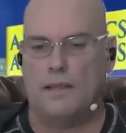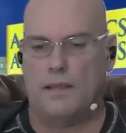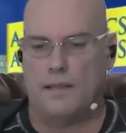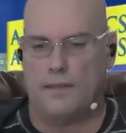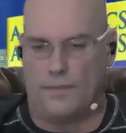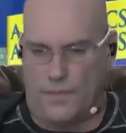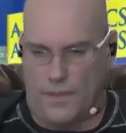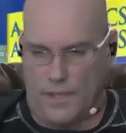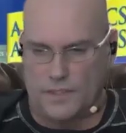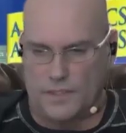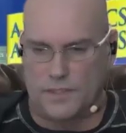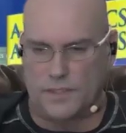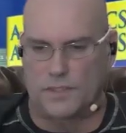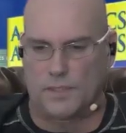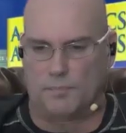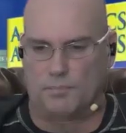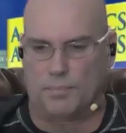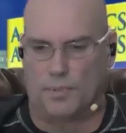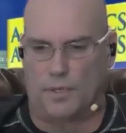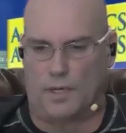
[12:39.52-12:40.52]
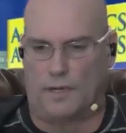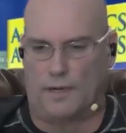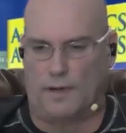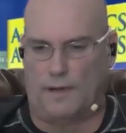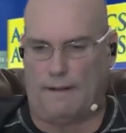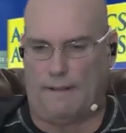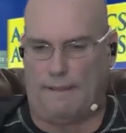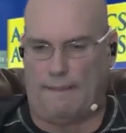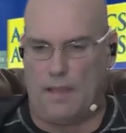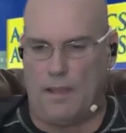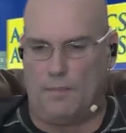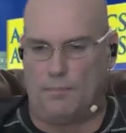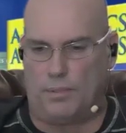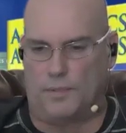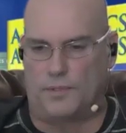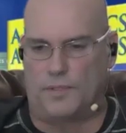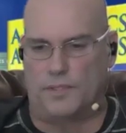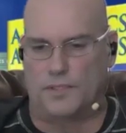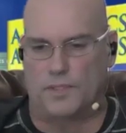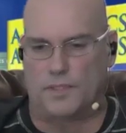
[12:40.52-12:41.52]
This is a book.
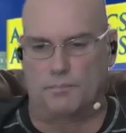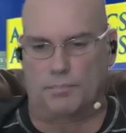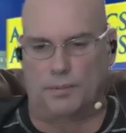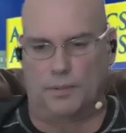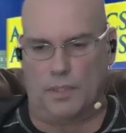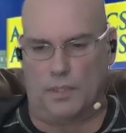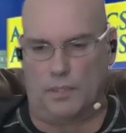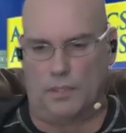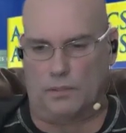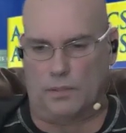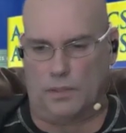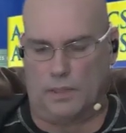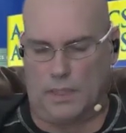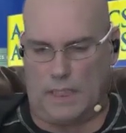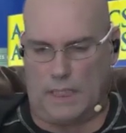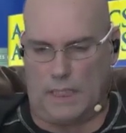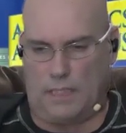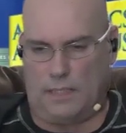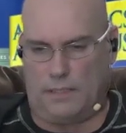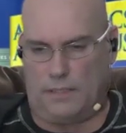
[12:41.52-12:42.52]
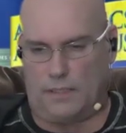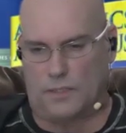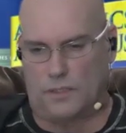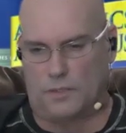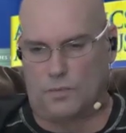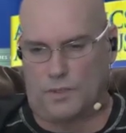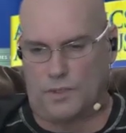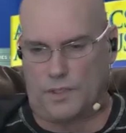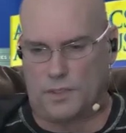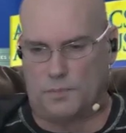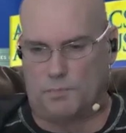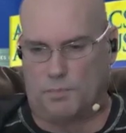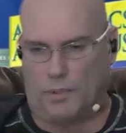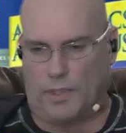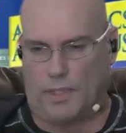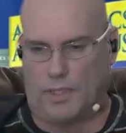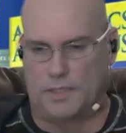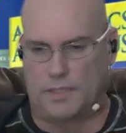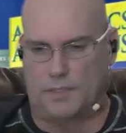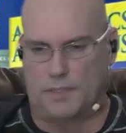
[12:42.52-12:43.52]
Put this in blue. This is what this
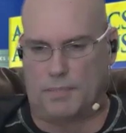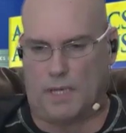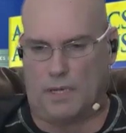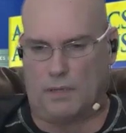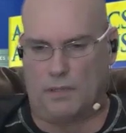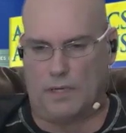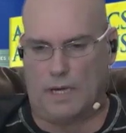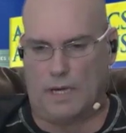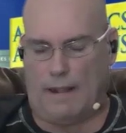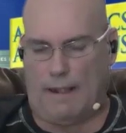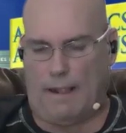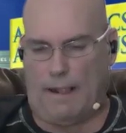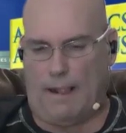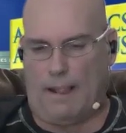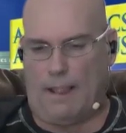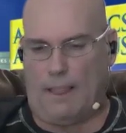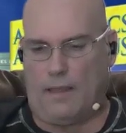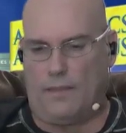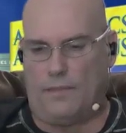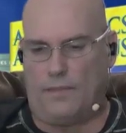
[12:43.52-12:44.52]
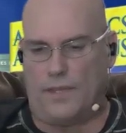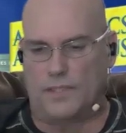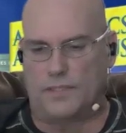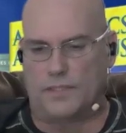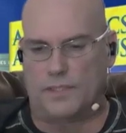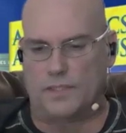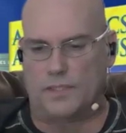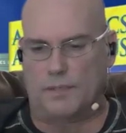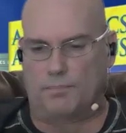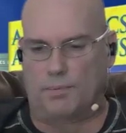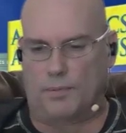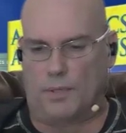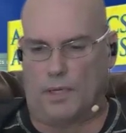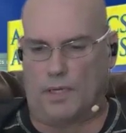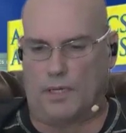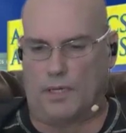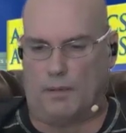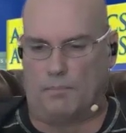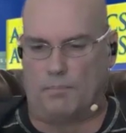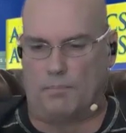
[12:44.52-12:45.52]
book is about. This is a
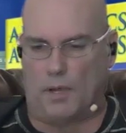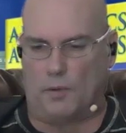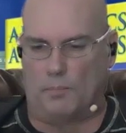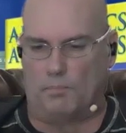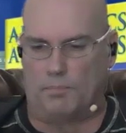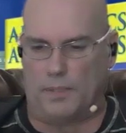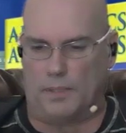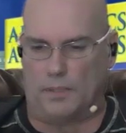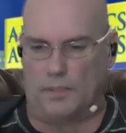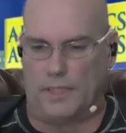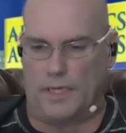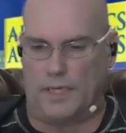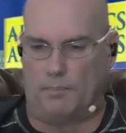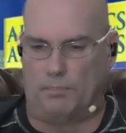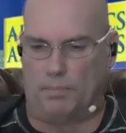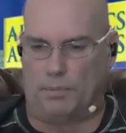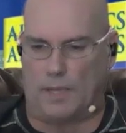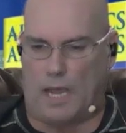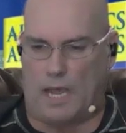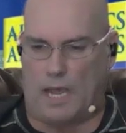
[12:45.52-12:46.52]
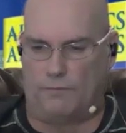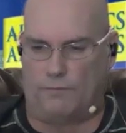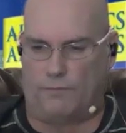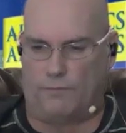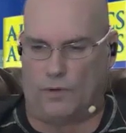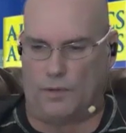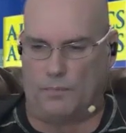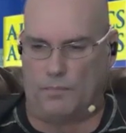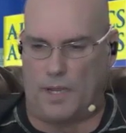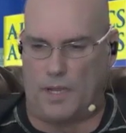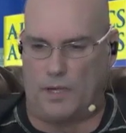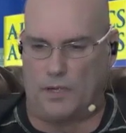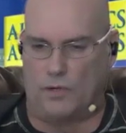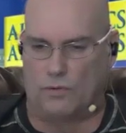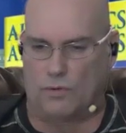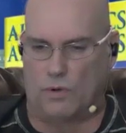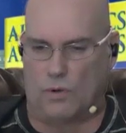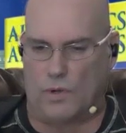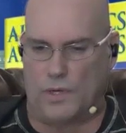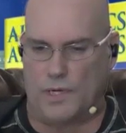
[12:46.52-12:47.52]
book about building a platform and
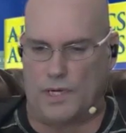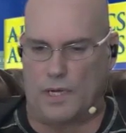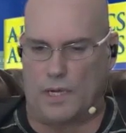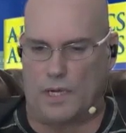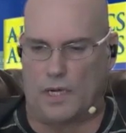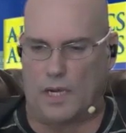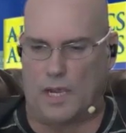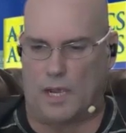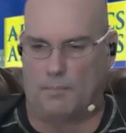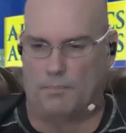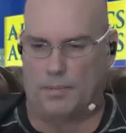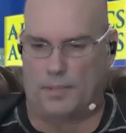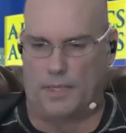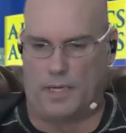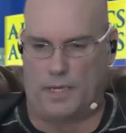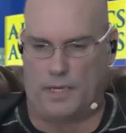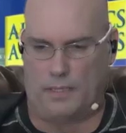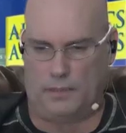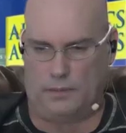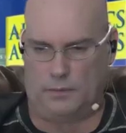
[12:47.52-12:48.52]
growing a company.